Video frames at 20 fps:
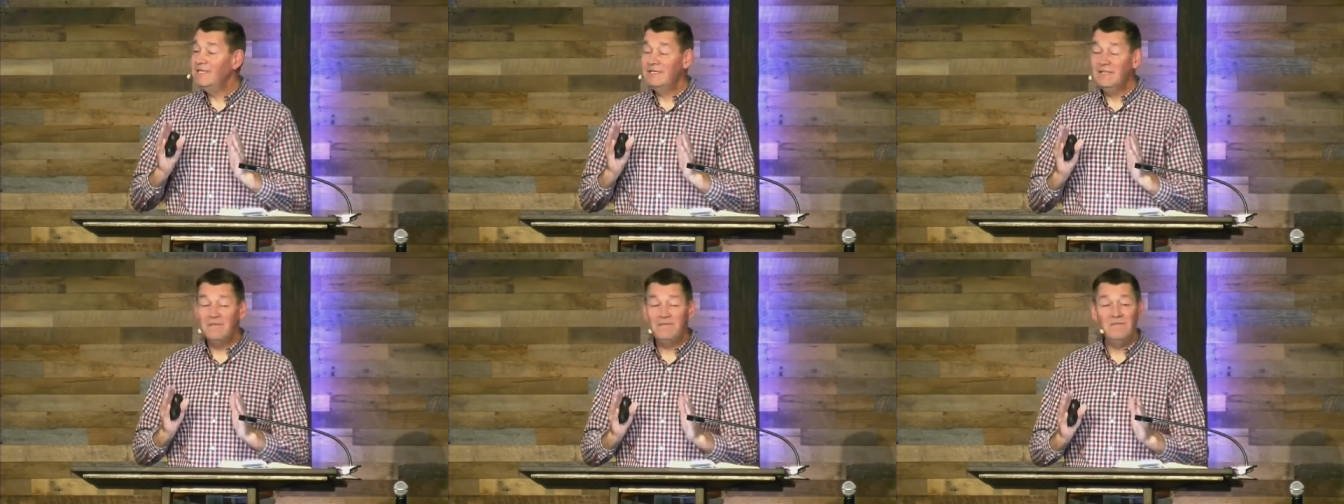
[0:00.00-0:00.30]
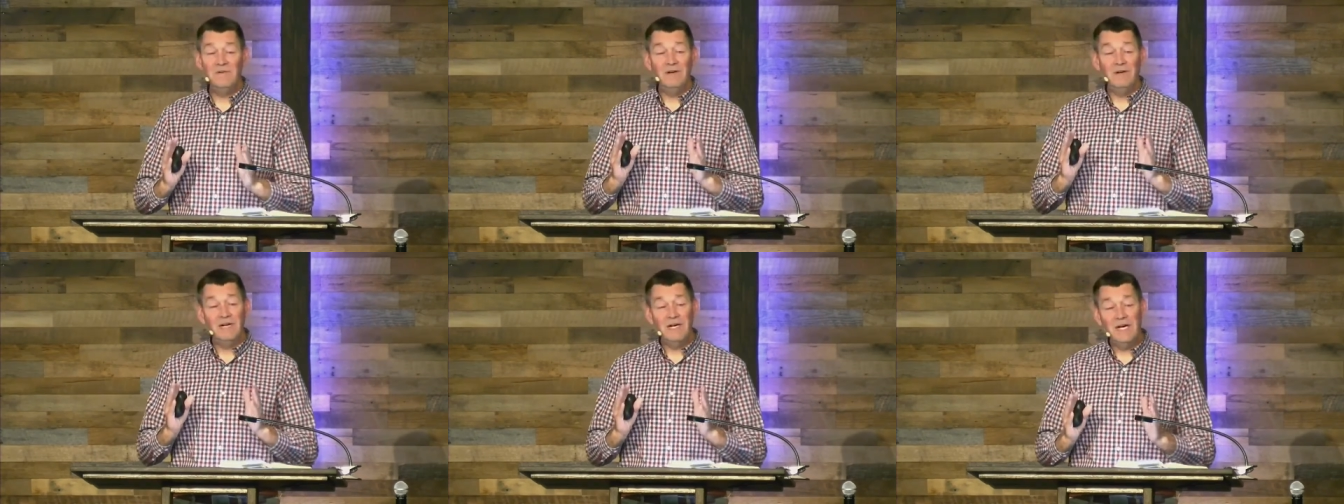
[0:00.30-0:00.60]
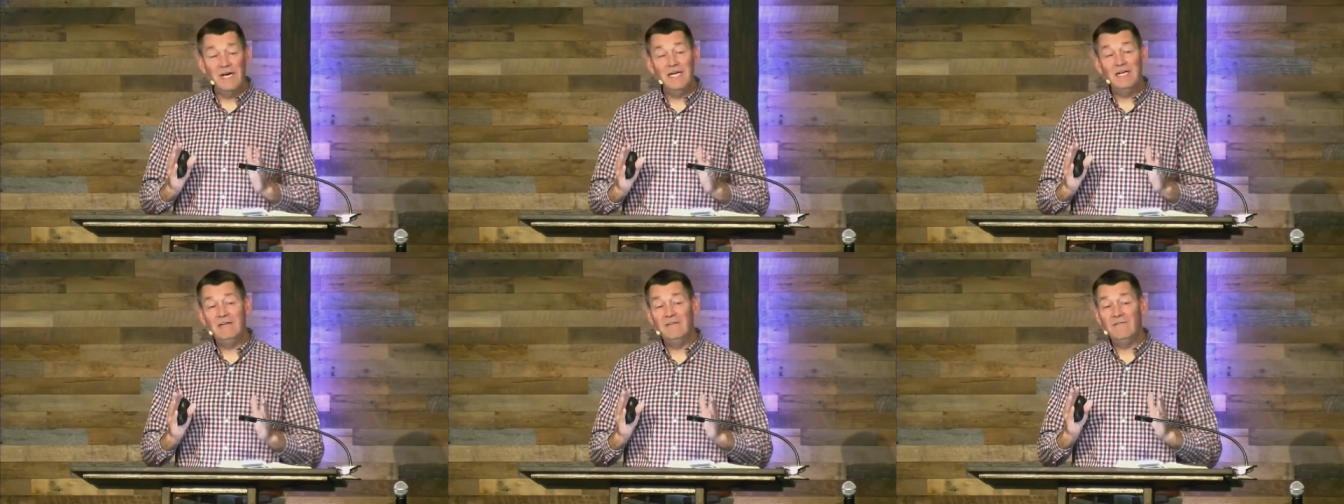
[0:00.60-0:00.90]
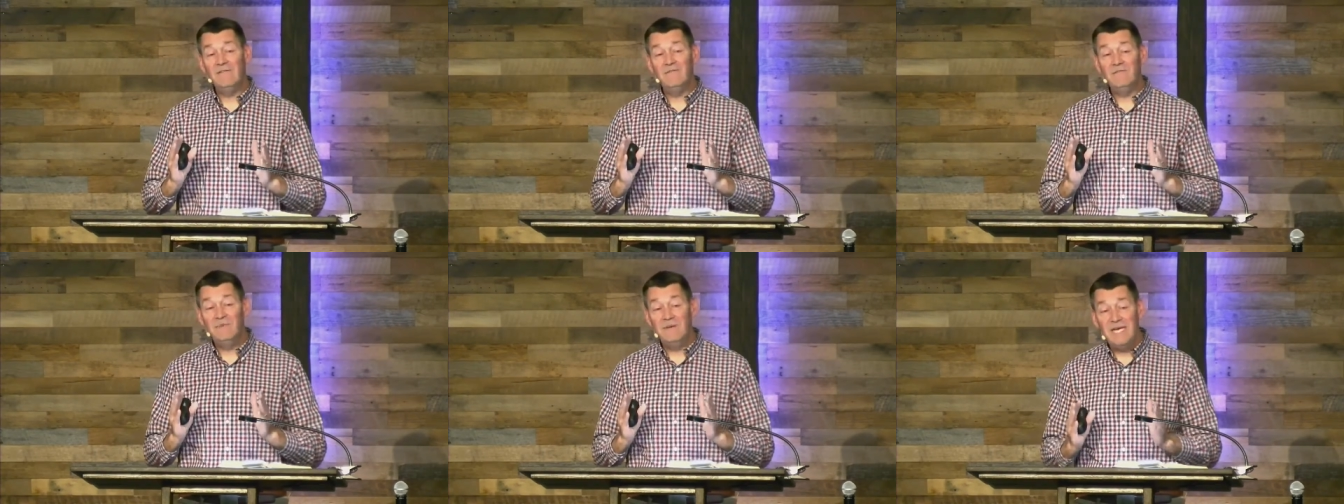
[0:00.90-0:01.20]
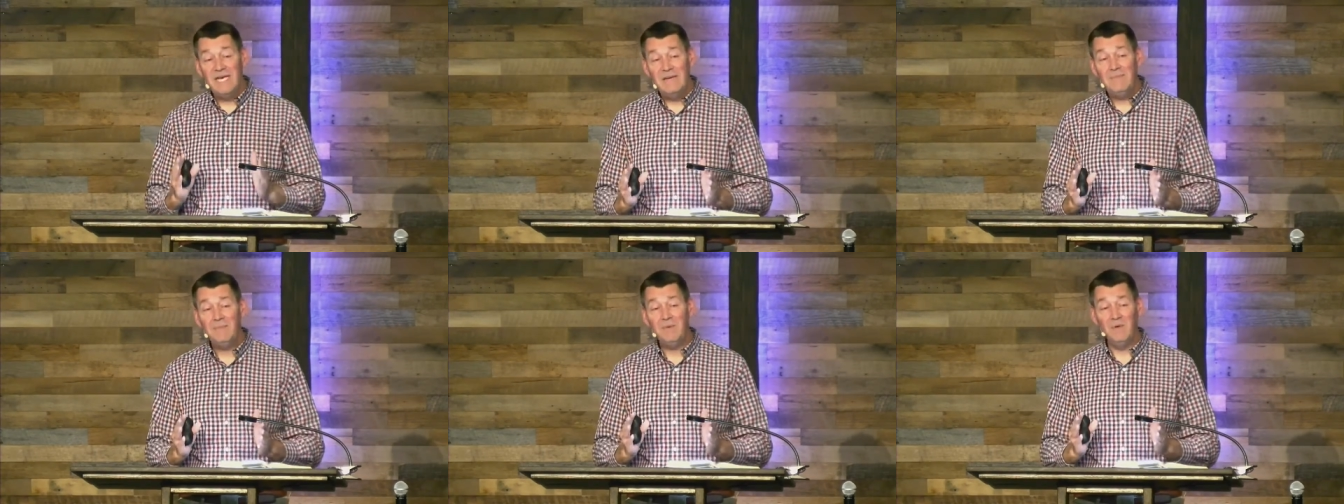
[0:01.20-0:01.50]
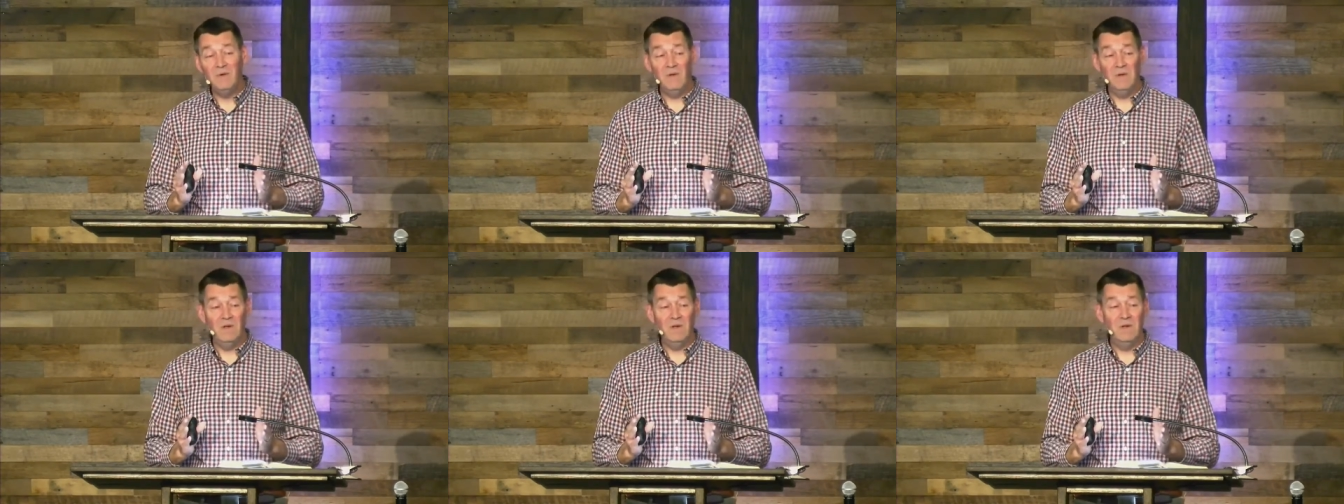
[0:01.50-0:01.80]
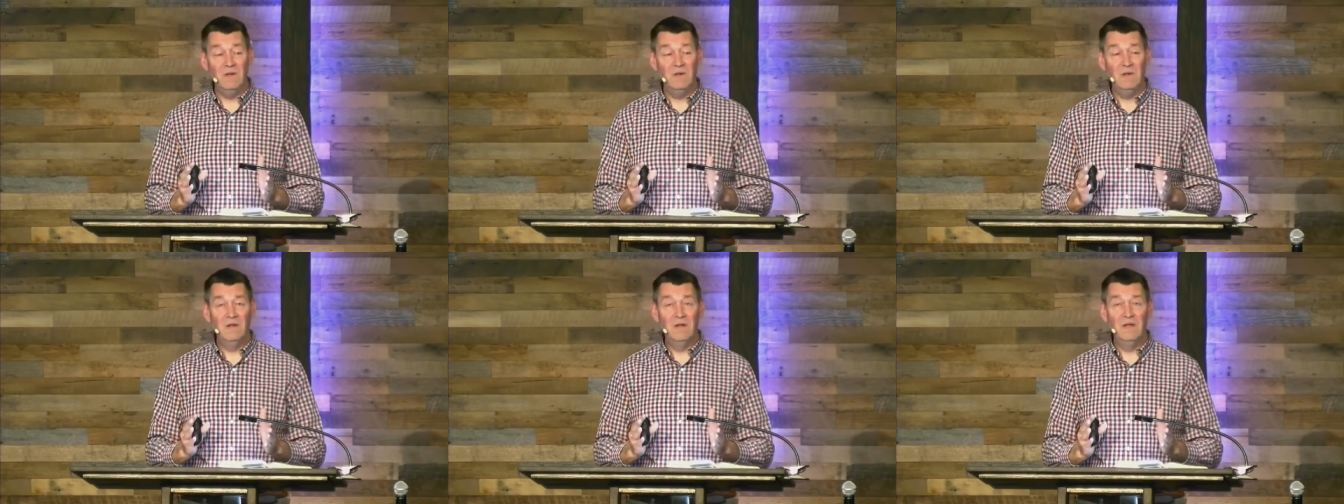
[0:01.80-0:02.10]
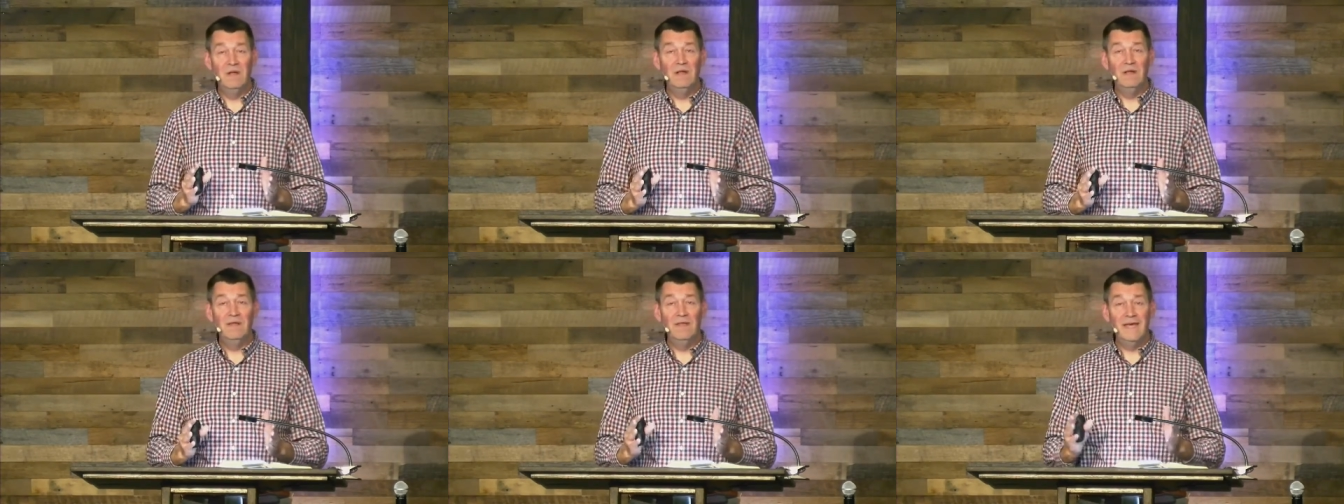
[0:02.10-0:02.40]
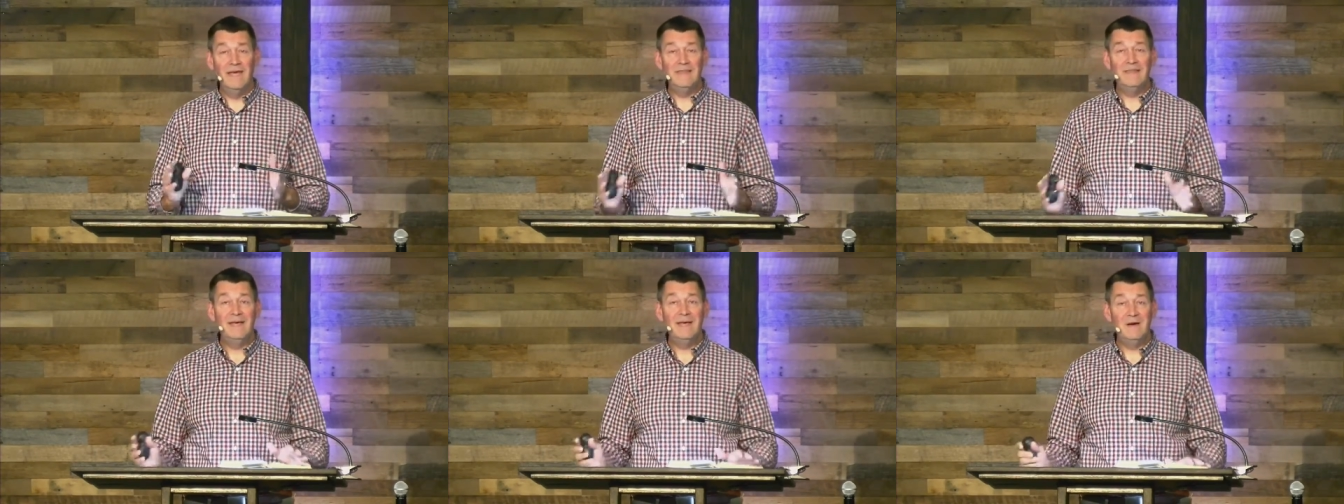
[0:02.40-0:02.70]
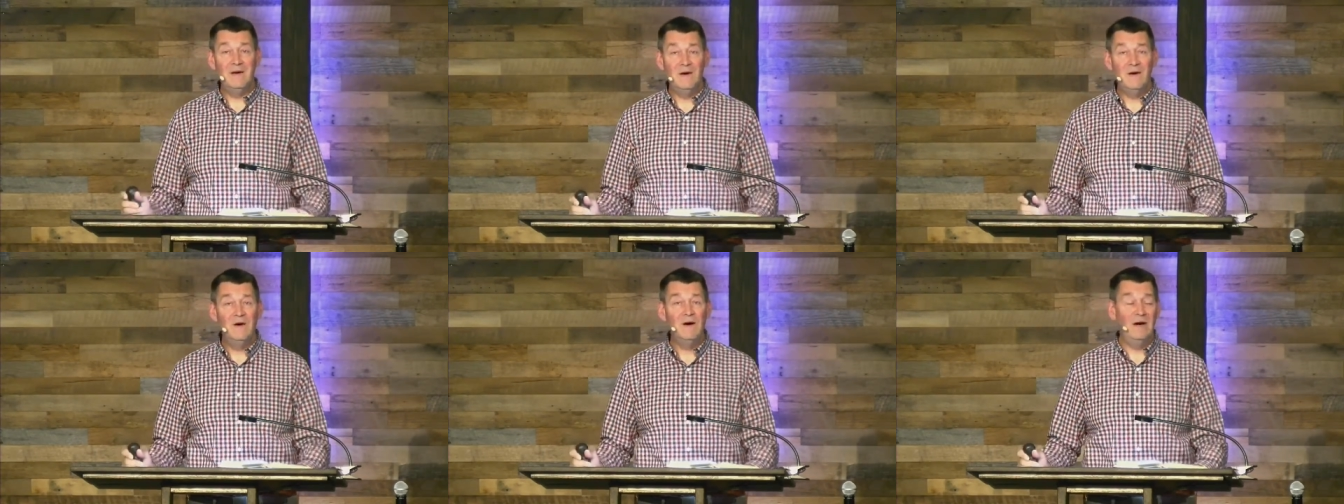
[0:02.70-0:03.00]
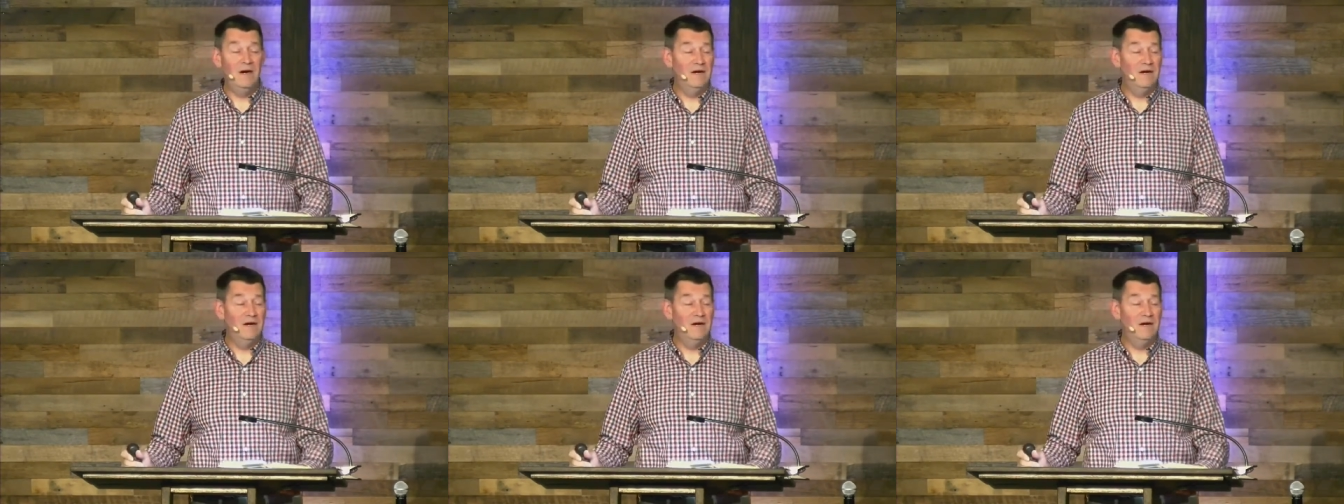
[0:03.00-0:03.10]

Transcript: different kind of people that they are.